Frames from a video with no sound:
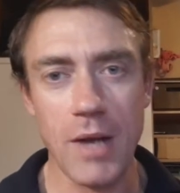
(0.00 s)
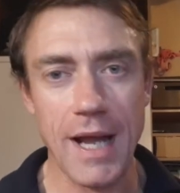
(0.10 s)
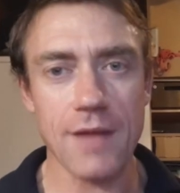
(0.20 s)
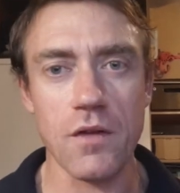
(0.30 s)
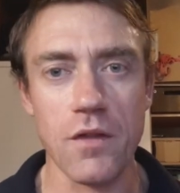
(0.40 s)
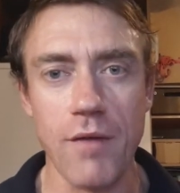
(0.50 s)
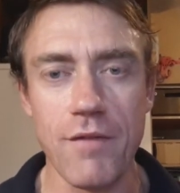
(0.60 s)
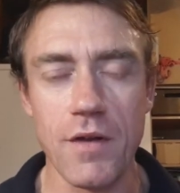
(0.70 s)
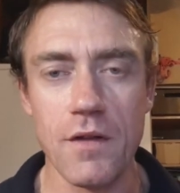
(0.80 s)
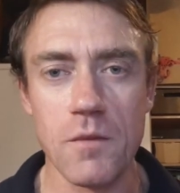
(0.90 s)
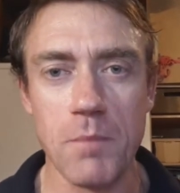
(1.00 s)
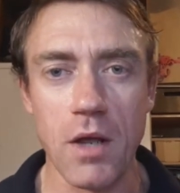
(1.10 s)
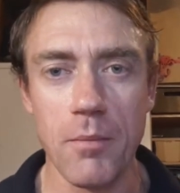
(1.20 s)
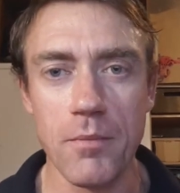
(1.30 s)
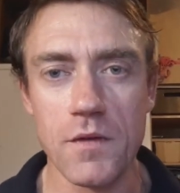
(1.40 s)
but as other evidence
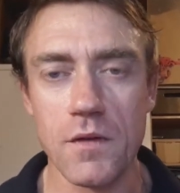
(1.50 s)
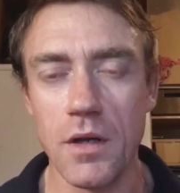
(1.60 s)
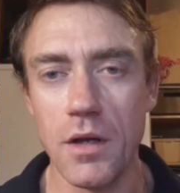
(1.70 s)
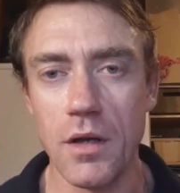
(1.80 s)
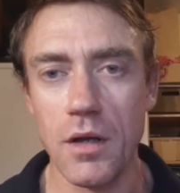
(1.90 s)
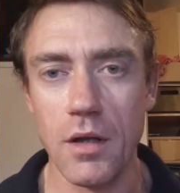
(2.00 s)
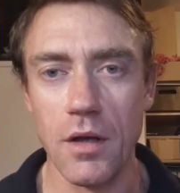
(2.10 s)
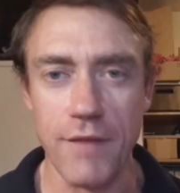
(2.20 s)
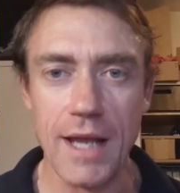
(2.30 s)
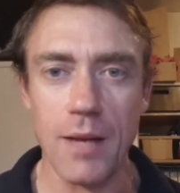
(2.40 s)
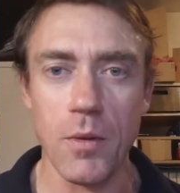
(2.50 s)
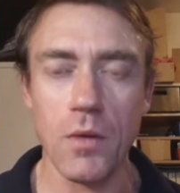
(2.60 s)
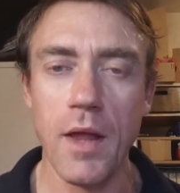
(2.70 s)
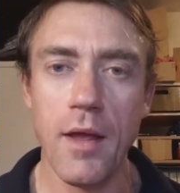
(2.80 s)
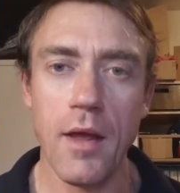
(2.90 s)
becomes available,